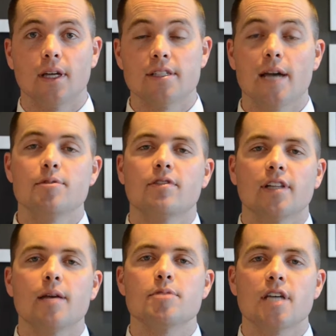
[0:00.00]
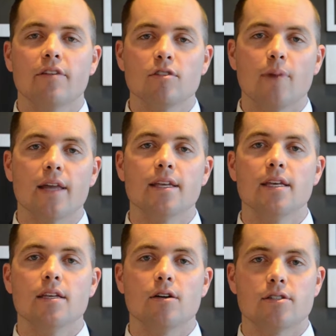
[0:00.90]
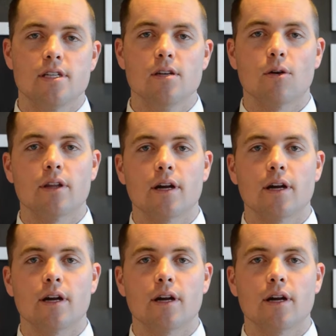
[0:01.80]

Types of claims covered by the EEOC or the